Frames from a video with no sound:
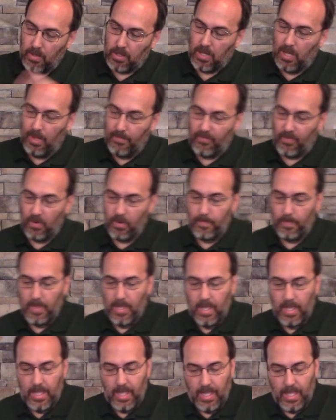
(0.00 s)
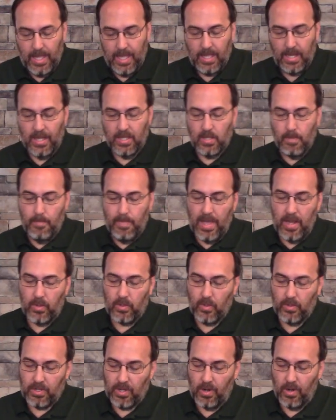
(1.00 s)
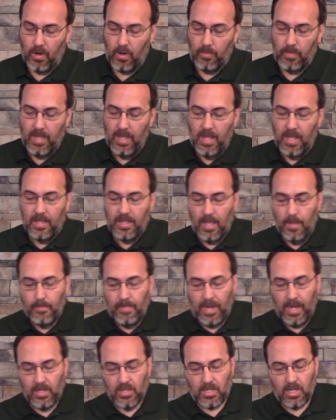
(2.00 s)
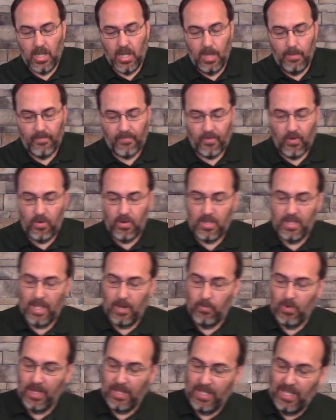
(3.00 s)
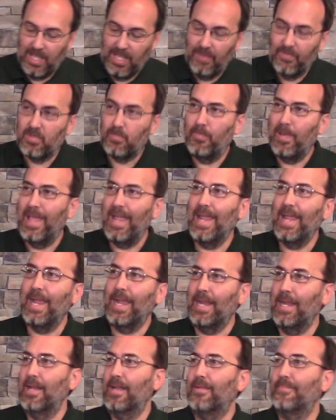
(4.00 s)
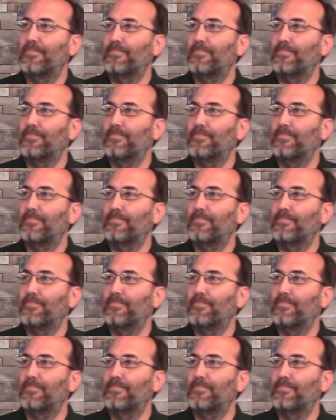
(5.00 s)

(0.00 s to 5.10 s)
or comfort, it's a medical term that means comfort that relieves pain.